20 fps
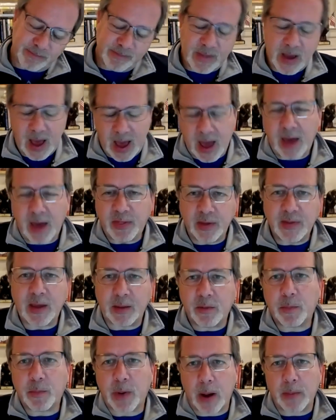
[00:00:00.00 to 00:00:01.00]
I think
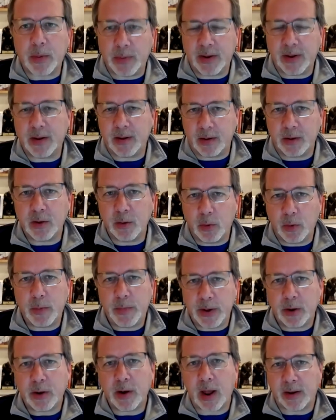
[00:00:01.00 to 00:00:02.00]
that's probably would
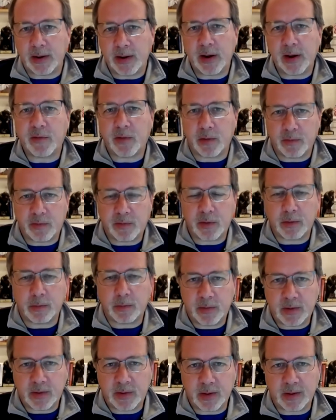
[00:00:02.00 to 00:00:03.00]
be a good idea
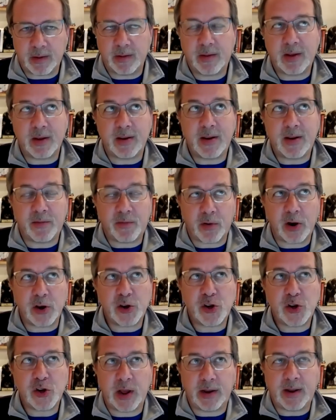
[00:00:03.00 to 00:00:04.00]
to
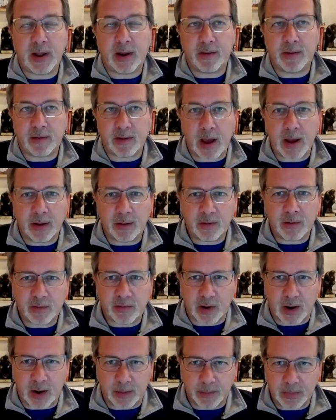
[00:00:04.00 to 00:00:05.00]
differentiate data science
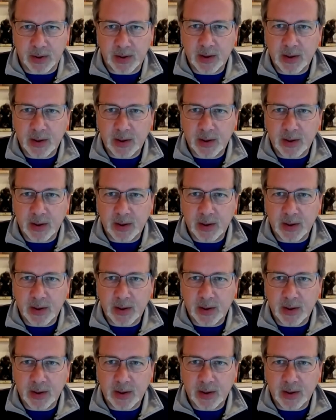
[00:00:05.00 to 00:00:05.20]
from